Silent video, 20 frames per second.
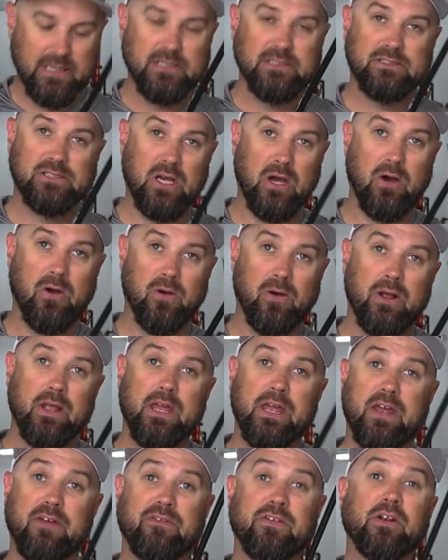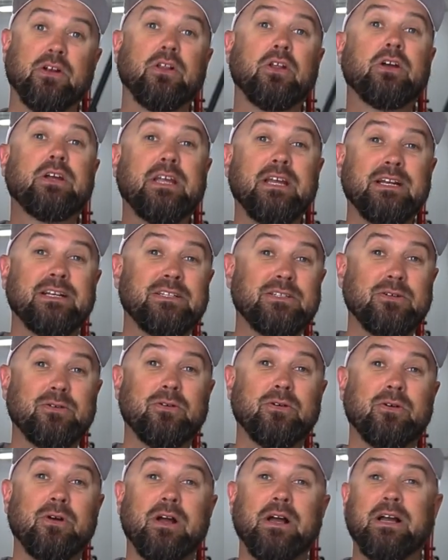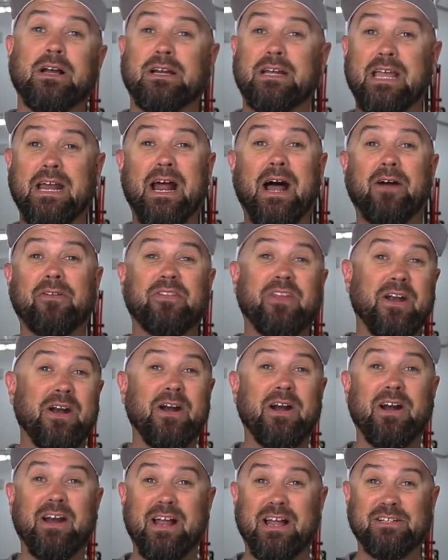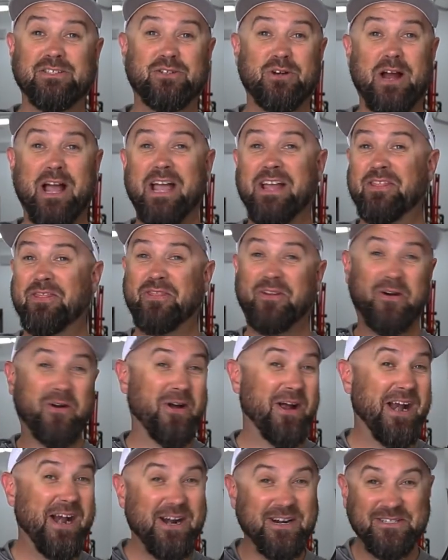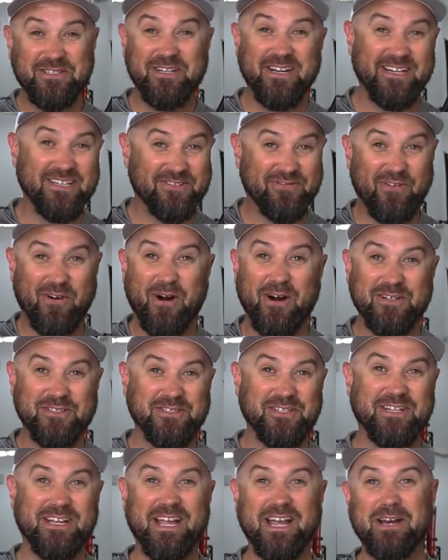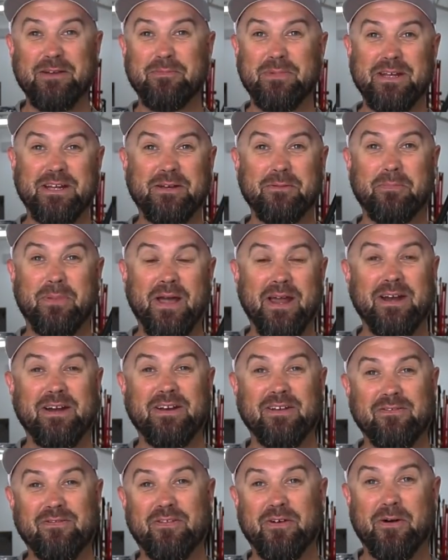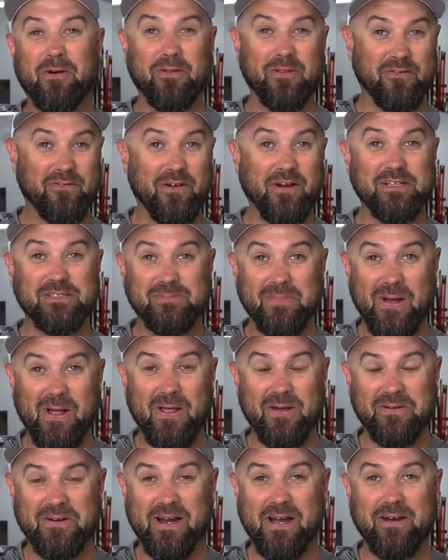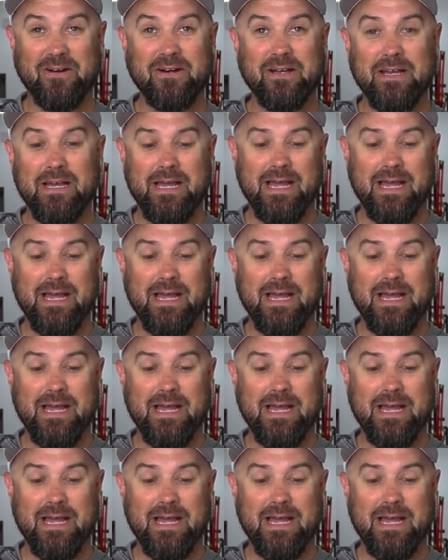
So if you're looking to get out there and try and throw a hair jig as far as you can and be competitive throwing the fuzz ball around,